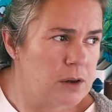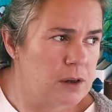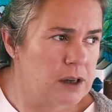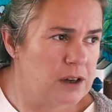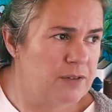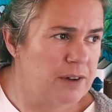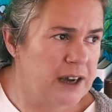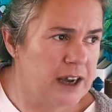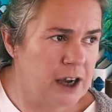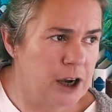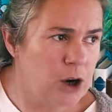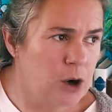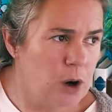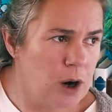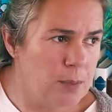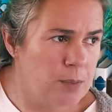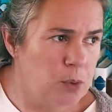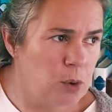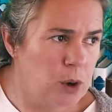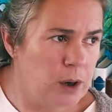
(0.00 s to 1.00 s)
if I can go
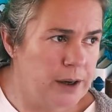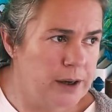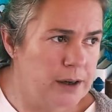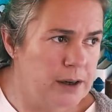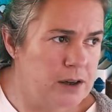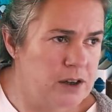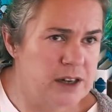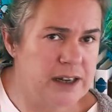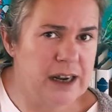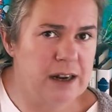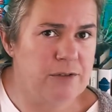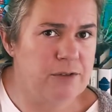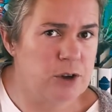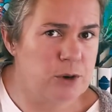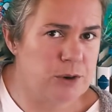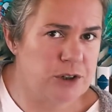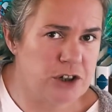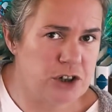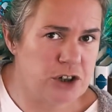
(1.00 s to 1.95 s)
up one to get fewer